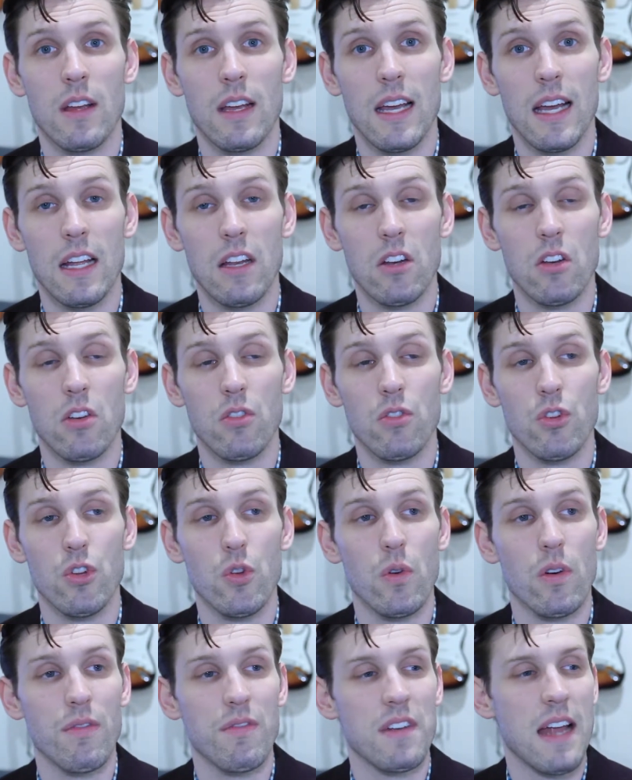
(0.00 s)
And you
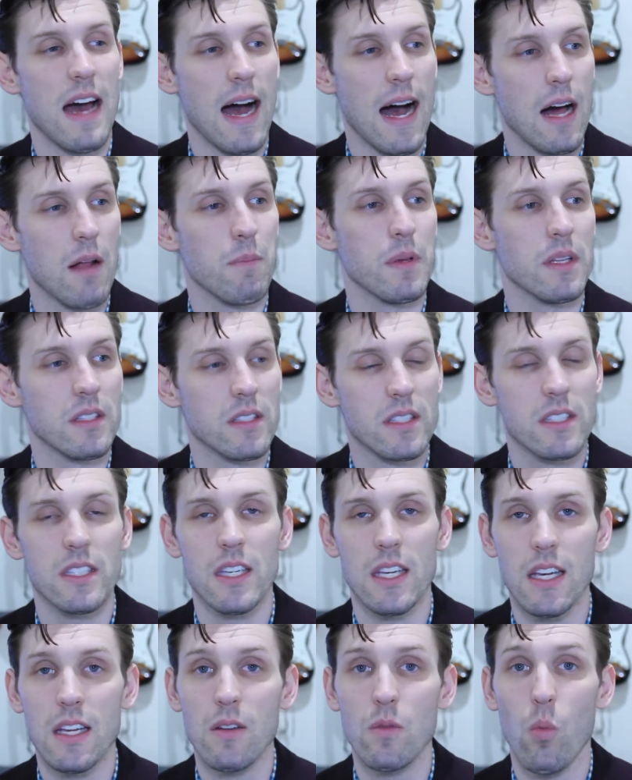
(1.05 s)
have not been
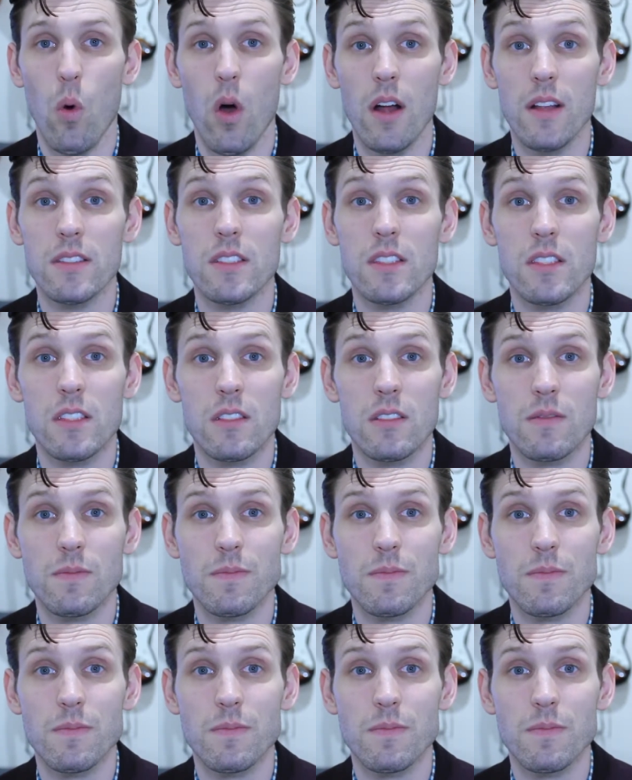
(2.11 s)
seen once.